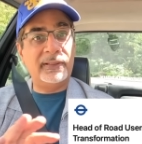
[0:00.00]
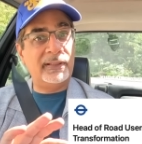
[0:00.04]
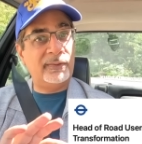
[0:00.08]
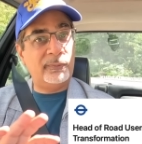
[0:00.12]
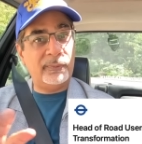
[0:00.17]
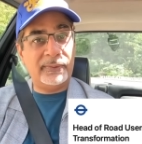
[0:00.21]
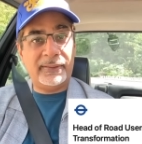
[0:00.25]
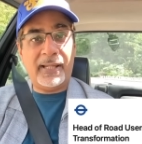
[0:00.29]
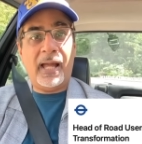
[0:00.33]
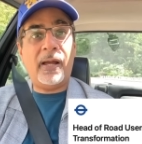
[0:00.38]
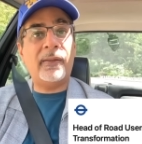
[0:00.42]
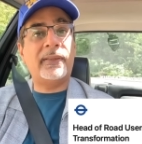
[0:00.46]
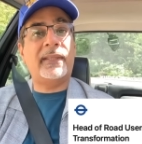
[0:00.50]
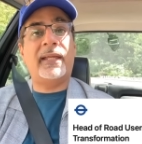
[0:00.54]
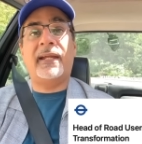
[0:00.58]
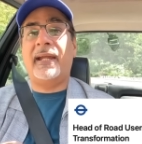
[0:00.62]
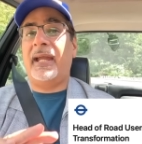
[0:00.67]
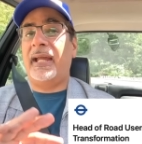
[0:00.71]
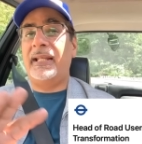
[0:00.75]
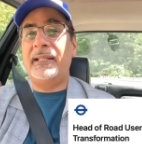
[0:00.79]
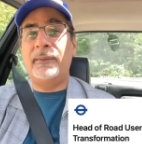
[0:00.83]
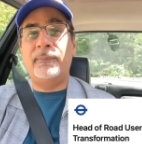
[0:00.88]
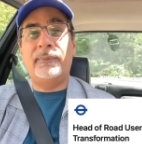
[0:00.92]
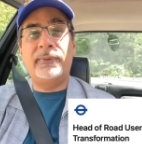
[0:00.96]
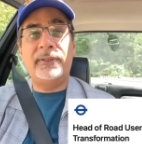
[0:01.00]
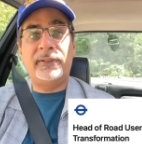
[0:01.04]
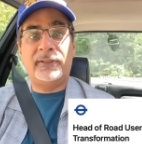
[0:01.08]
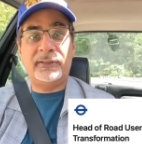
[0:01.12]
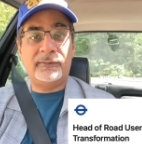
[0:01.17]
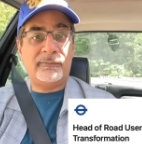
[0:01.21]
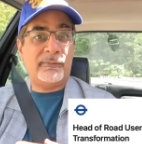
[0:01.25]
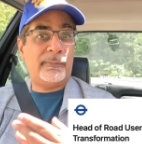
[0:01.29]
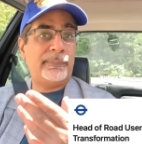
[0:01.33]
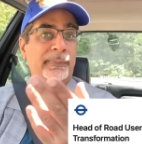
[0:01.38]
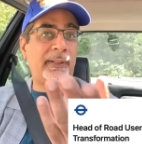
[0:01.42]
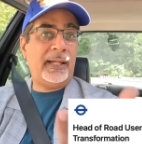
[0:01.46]
This was out there. Anybody
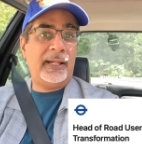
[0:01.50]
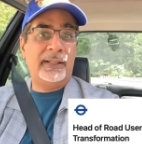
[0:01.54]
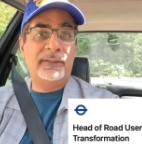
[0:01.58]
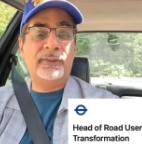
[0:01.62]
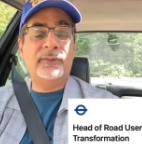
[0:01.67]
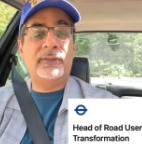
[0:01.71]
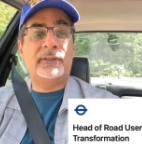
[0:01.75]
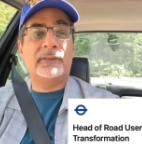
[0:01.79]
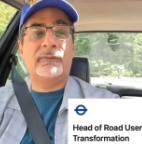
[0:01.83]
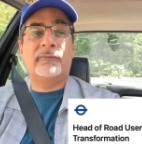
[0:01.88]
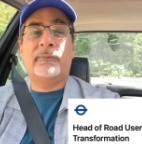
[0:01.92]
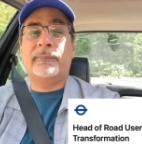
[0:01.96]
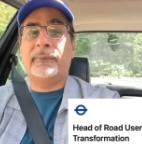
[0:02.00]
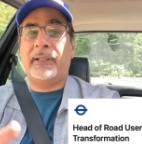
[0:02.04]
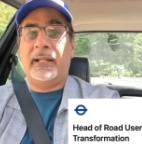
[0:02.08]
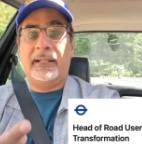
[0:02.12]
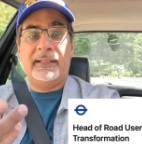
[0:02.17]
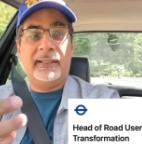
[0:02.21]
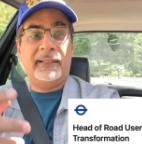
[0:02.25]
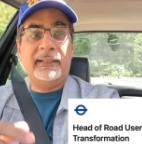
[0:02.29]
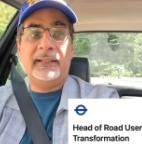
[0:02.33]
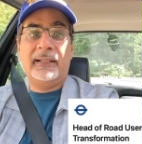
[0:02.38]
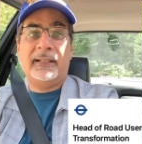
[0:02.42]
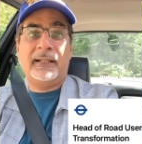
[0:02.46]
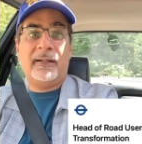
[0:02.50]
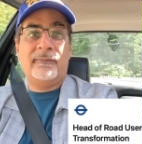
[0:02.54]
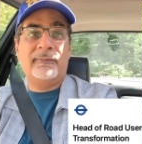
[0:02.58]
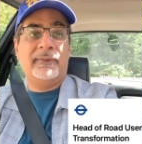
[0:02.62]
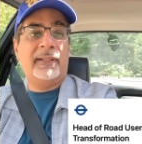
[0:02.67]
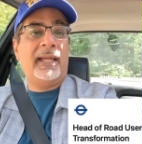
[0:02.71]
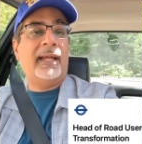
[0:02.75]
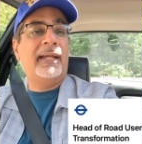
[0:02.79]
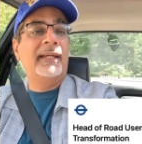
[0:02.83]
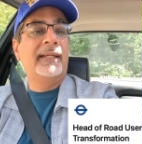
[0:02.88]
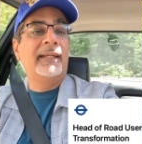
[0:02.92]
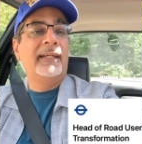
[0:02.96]
could have applied. You could have applied. I think I covered
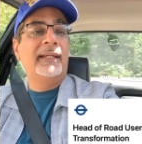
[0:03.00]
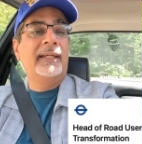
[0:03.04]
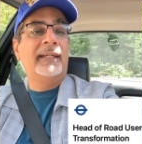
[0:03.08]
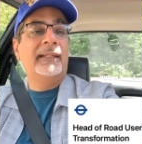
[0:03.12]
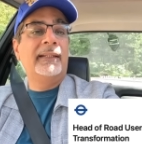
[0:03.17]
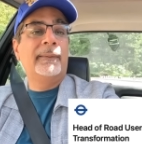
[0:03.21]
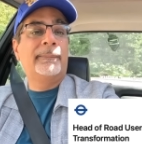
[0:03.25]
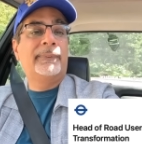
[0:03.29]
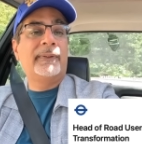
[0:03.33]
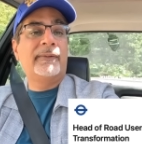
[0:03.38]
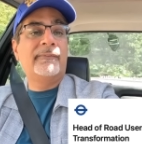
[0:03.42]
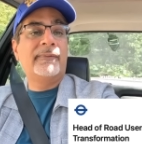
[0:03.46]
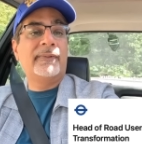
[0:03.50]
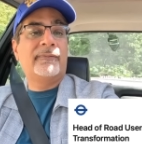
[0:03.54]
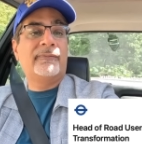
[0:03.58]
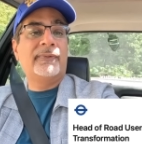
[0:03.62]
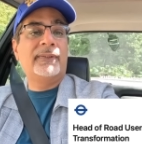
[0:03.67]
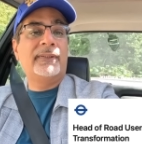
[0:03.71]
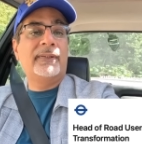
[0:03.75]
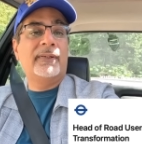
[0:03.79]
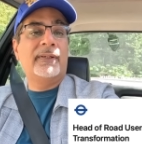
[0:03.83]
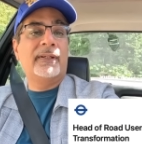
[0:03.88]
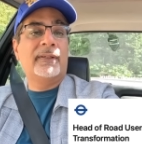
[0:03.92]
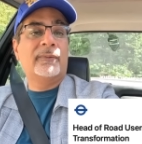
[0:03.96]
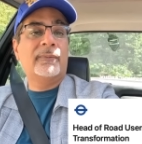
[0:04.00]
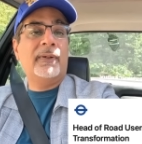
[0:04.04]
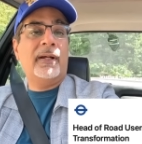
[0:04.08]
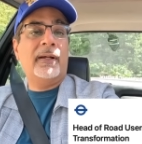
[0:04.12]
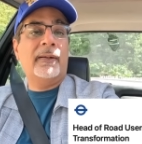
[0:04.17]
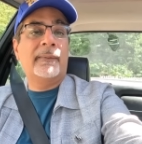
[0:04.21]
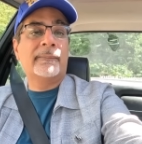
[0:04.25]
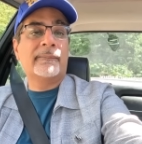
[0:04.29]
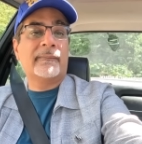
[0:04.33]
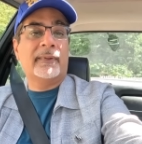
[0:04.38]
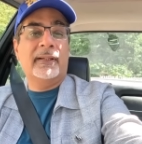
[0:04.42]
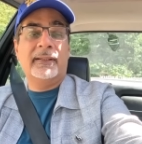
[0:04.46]
that in the previous video as
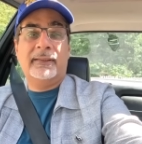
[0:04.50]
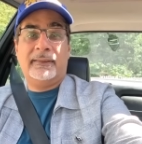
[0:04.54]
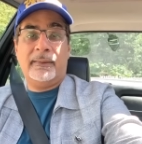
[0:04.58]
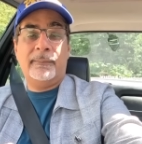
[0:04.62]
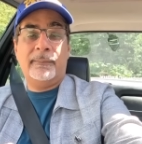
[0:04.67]
well. And